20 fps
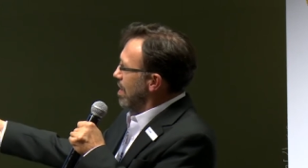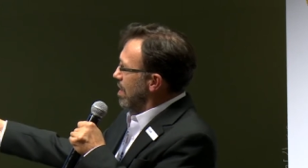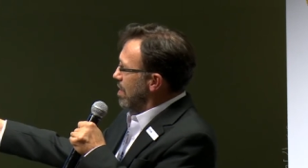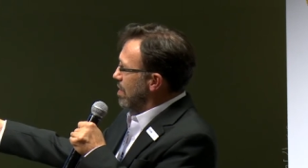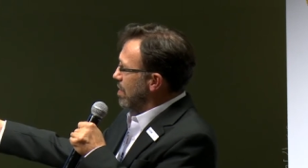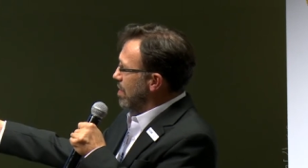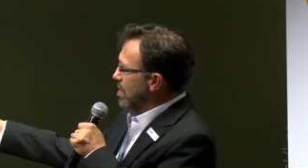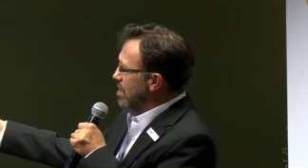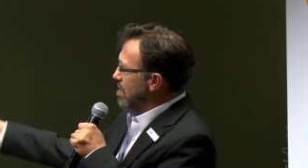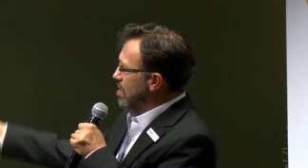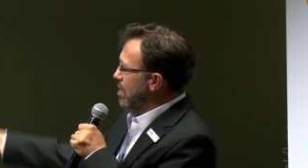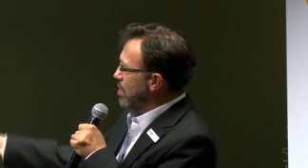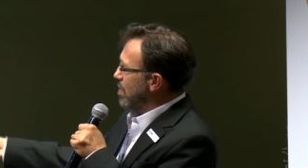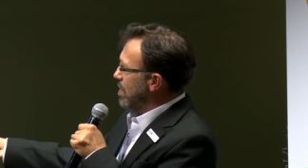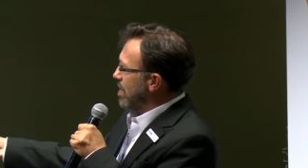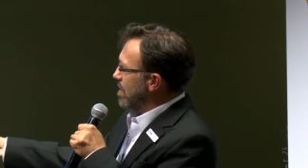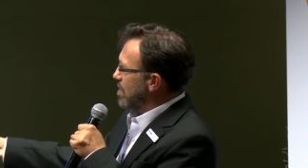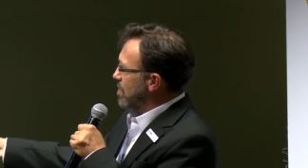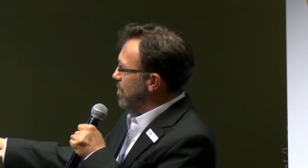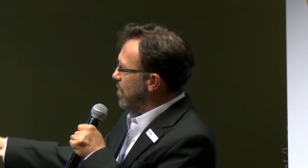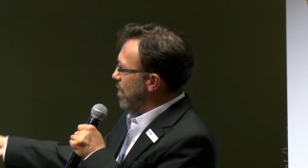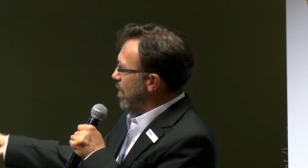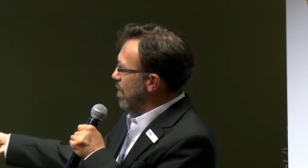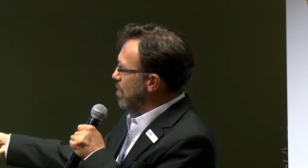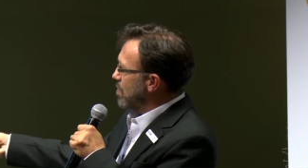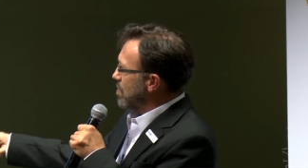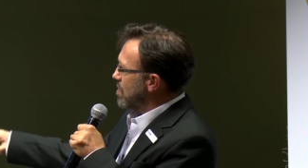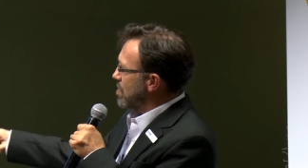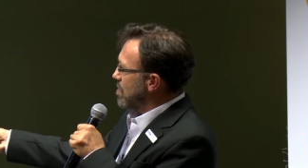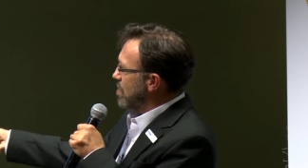You can see when there's
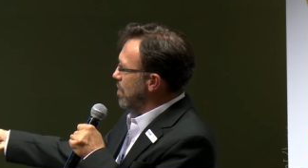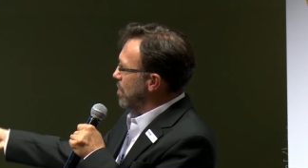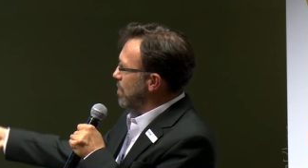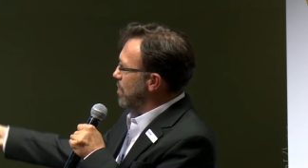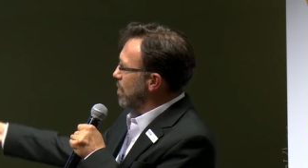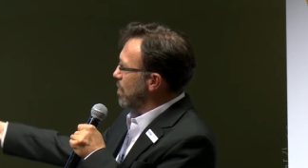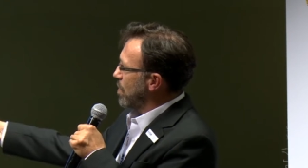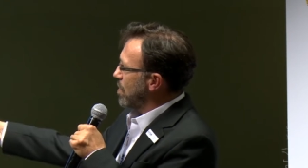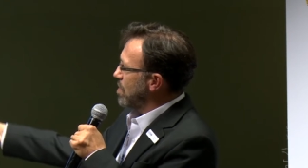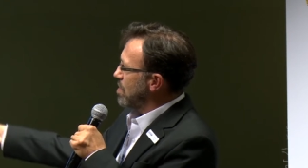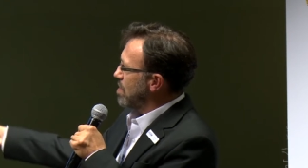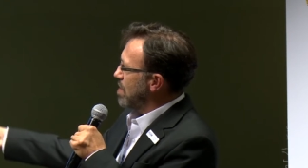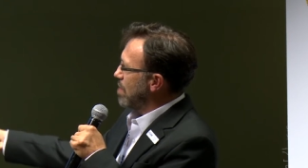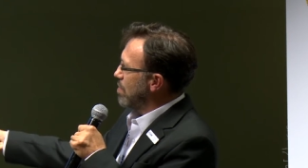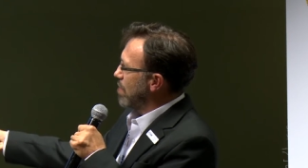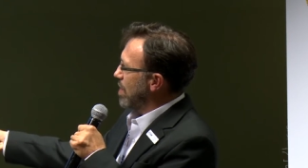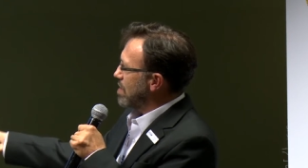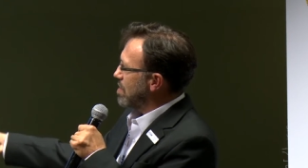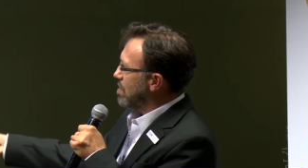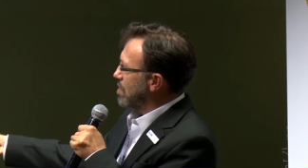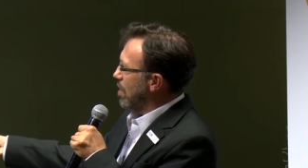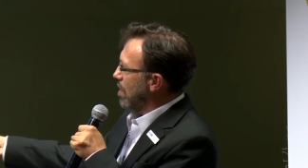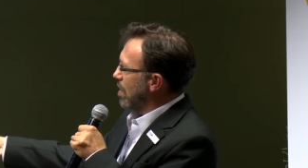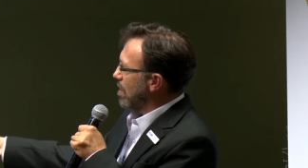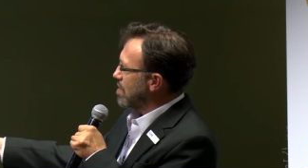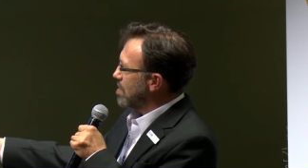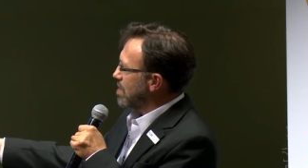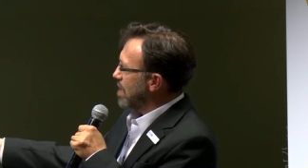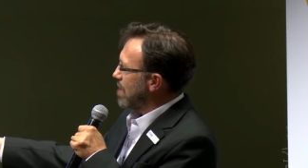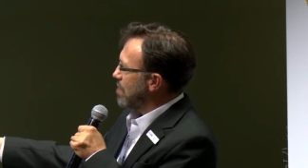farms and so forth, you see much
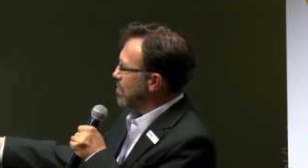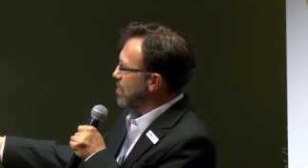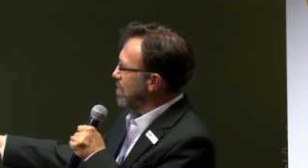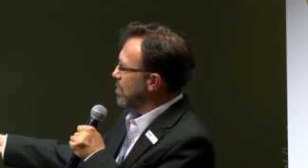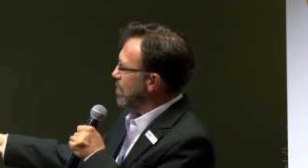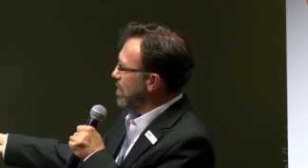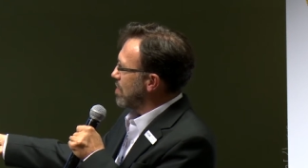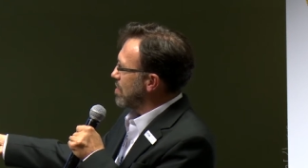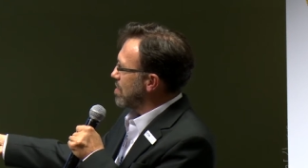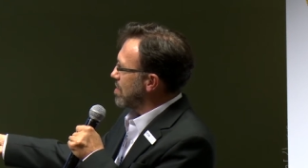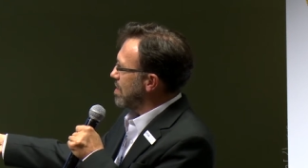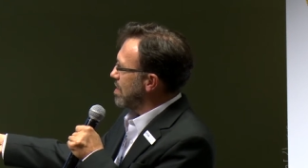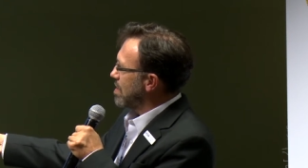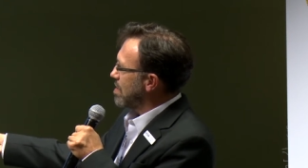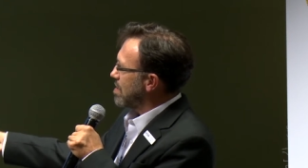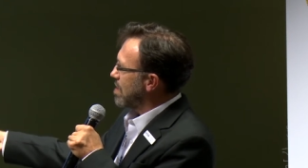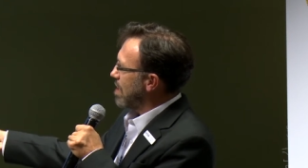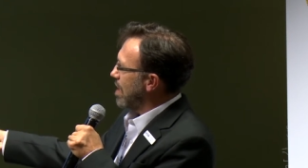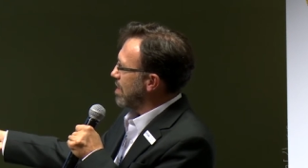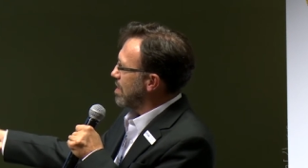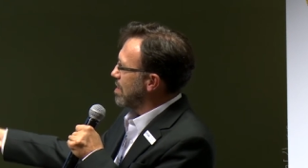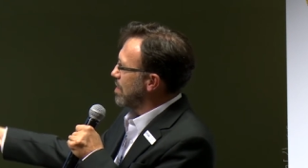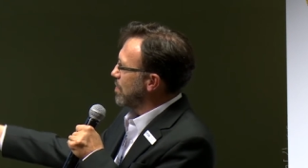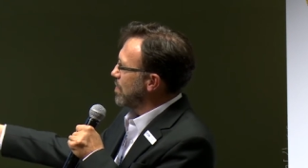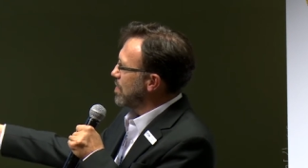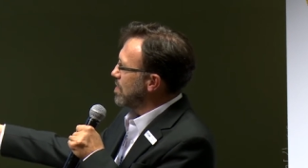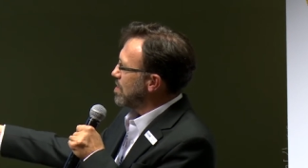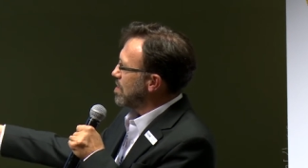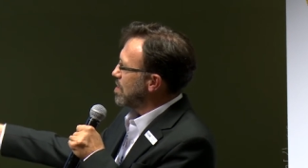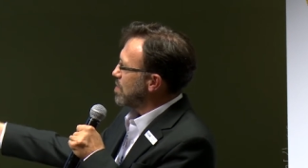darker scattering, but you see a slight
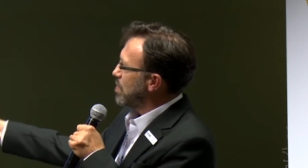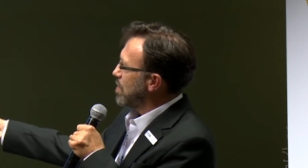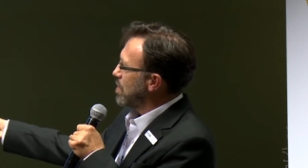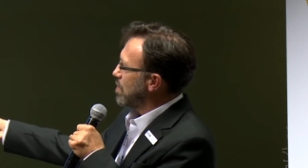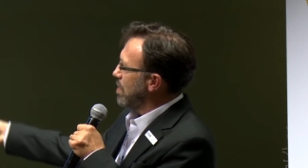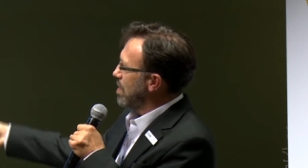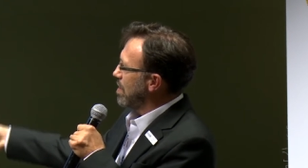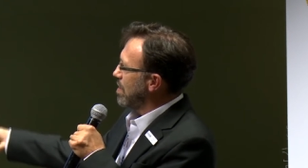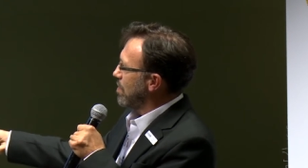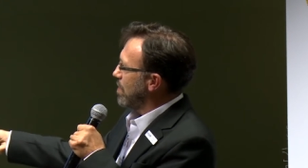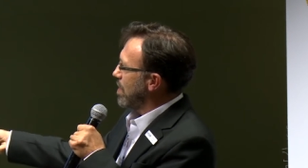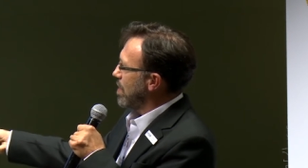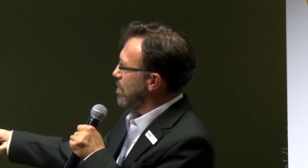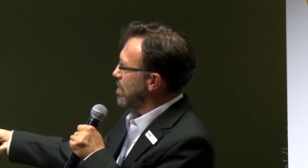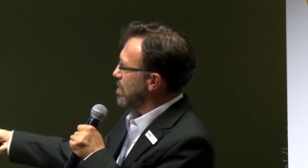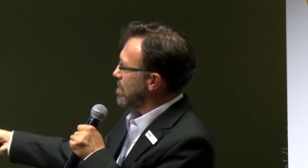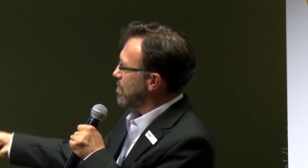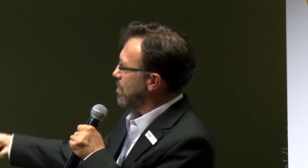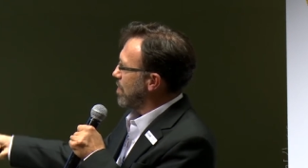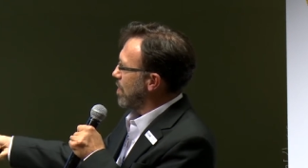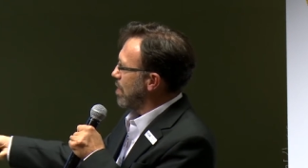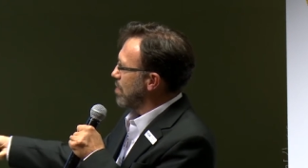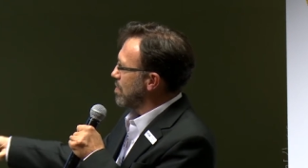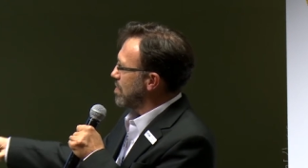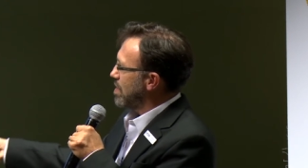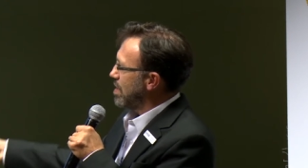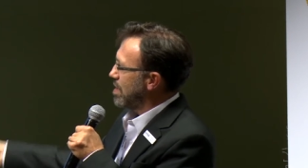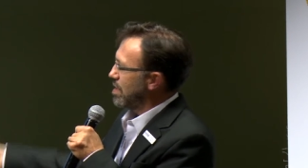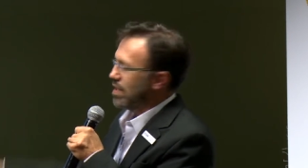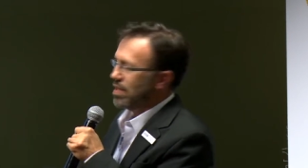differences between the various
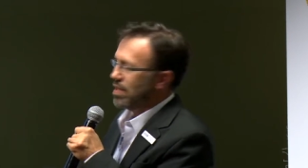farms and their